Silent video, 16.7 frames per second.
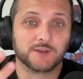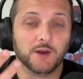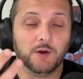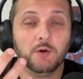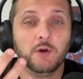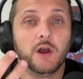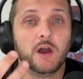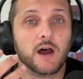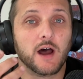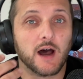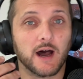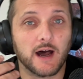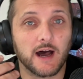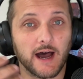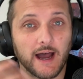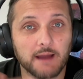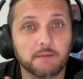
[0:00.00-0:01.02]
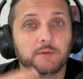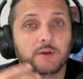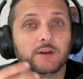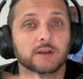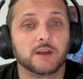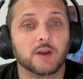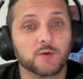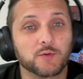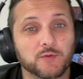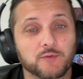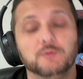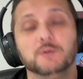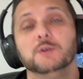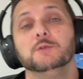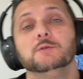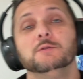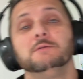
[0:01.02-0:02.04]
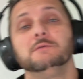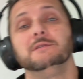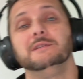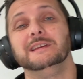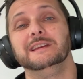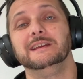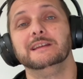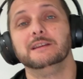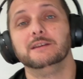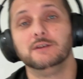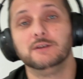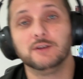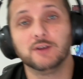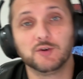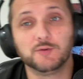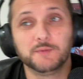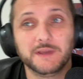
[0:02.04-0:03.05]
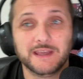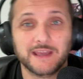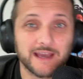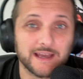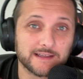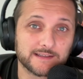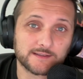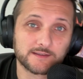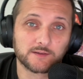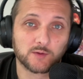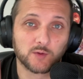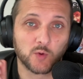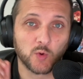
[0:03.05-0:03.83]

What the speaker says: So I'm going to go through the no BS